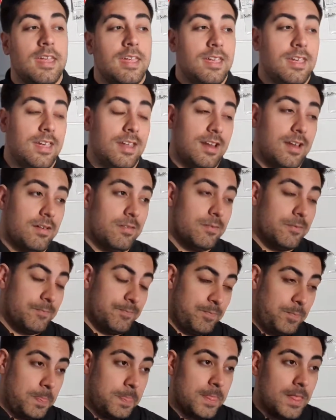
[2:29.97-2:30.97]
You know,
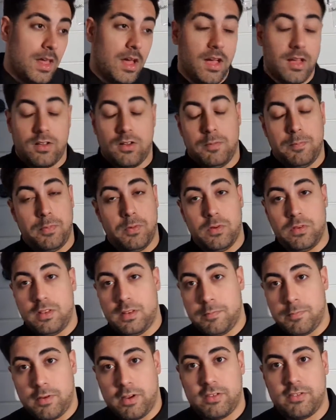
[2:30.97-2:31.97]
I got bored of
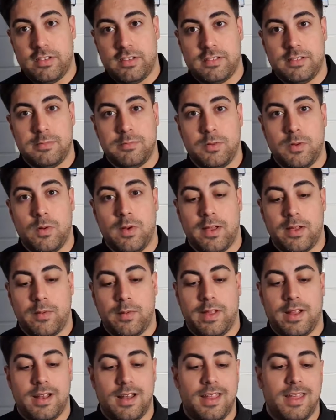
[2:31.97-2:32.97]
the brush system quite
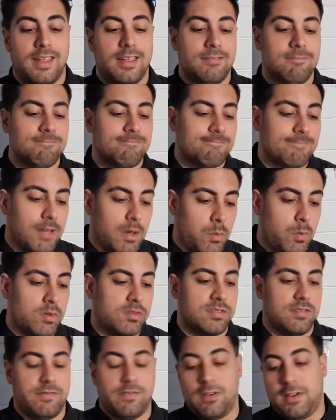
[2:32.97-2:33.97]
quickly. I
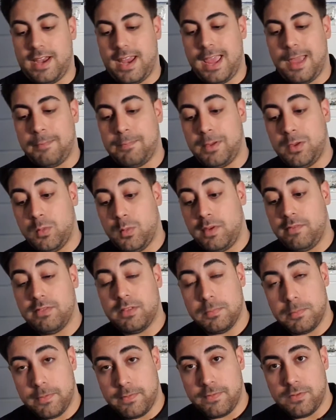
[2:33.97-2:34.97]
wasn't very happy with
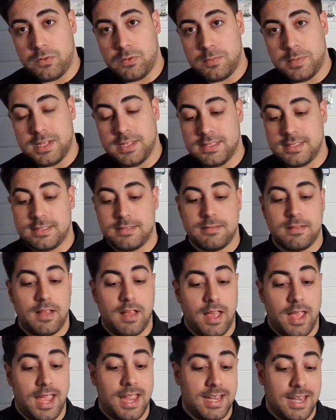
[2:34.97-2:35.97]
the performance.
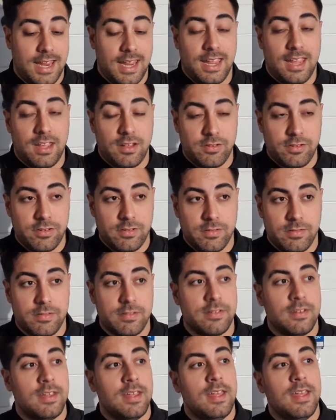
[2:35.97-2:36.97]
I had heat
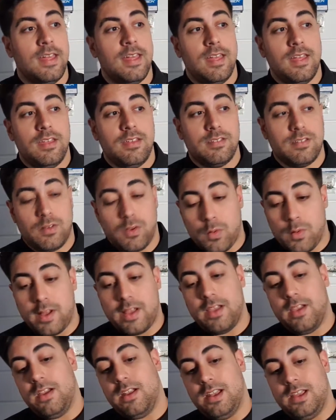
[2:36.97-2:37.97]
issues, so
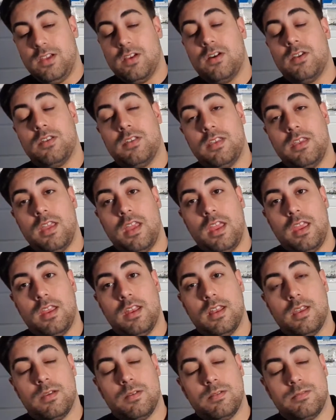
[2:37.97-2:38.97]
quite early on, you
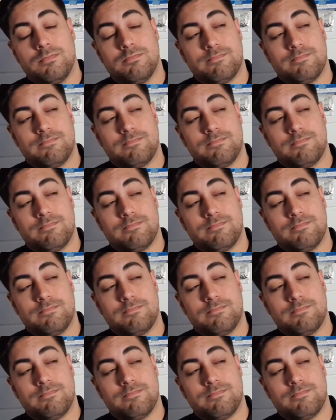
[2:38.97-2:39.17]
know,